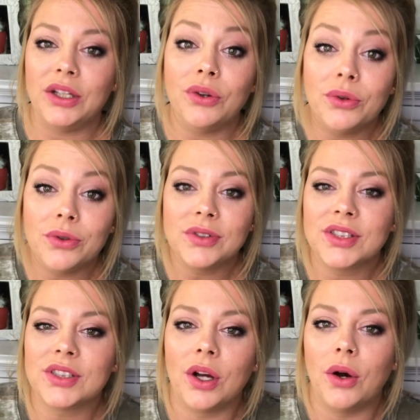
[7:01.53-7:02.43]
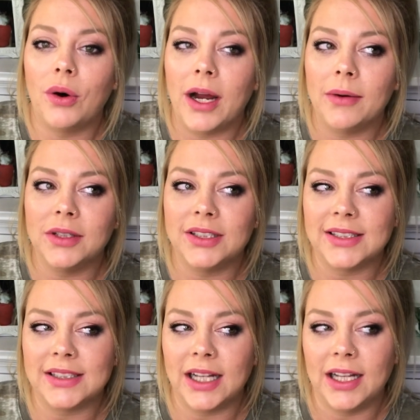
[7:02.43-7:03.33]
use, so I would
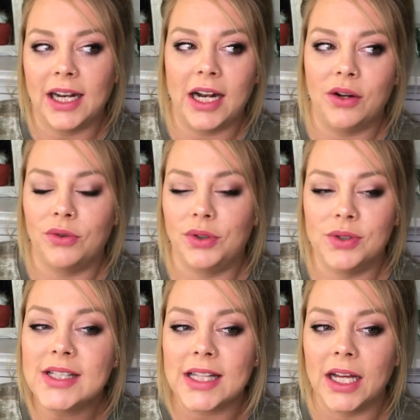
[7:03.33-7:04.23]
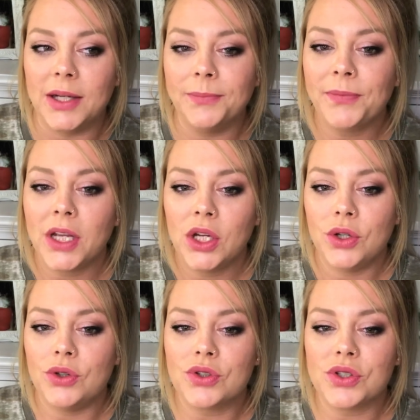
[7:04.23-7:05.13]
just say that I don't use them.
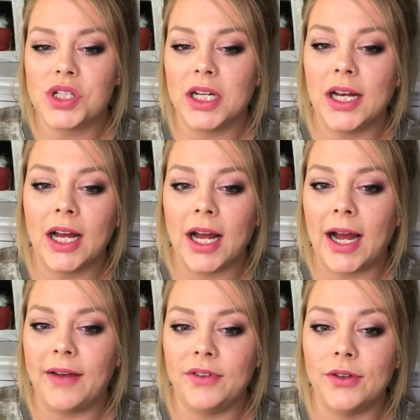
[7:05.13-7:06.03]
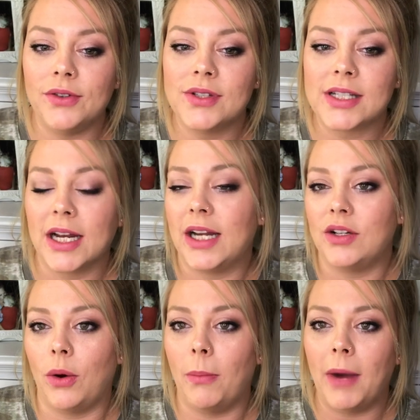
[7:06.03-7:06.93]
Neutrogena I've used and I
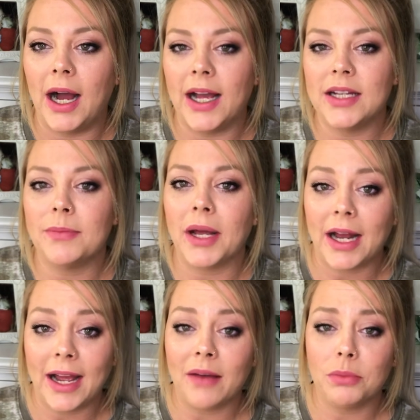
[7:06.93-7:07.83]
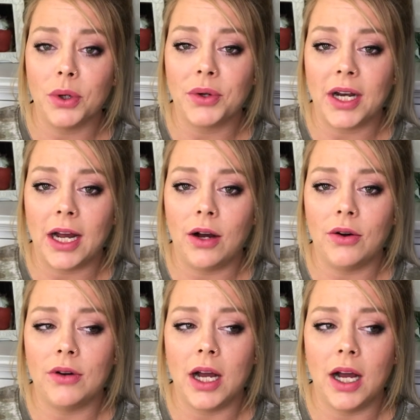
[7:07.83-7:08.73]
don't mind, but I have broken
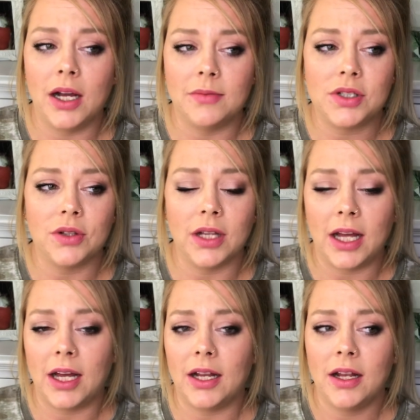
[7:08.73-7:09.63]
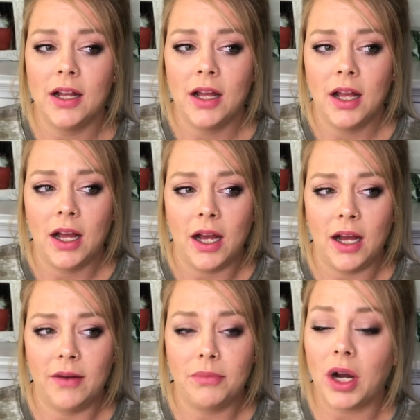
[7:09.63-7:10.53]
out to a lot
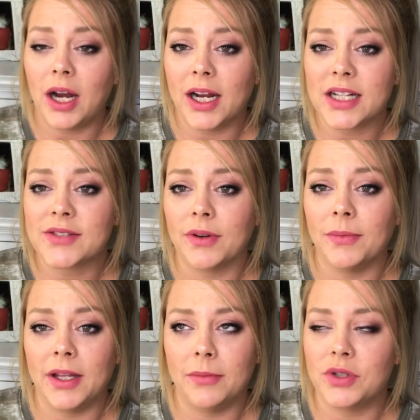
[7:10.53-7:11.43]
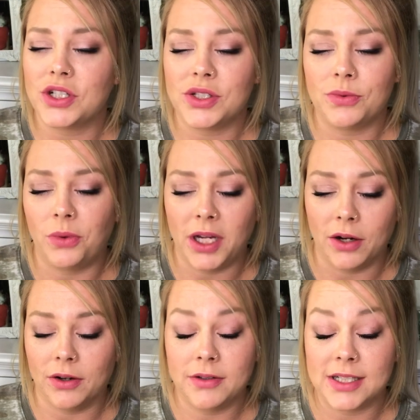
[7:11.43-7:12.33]
products from them, which is
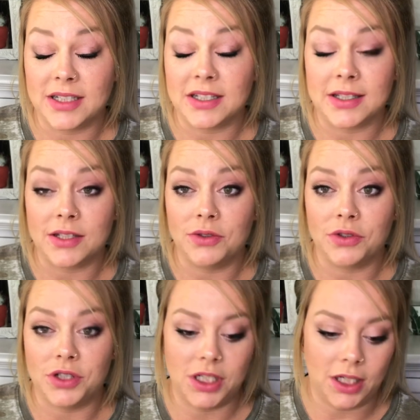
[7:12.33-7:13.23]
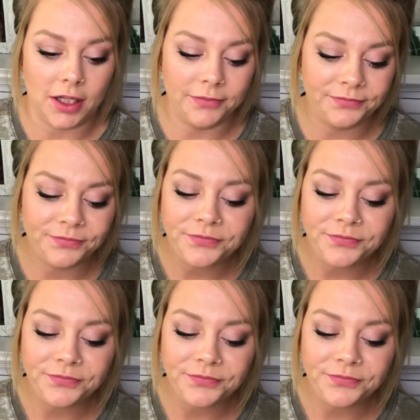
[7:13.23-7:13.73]
weird since it's Neutrogena.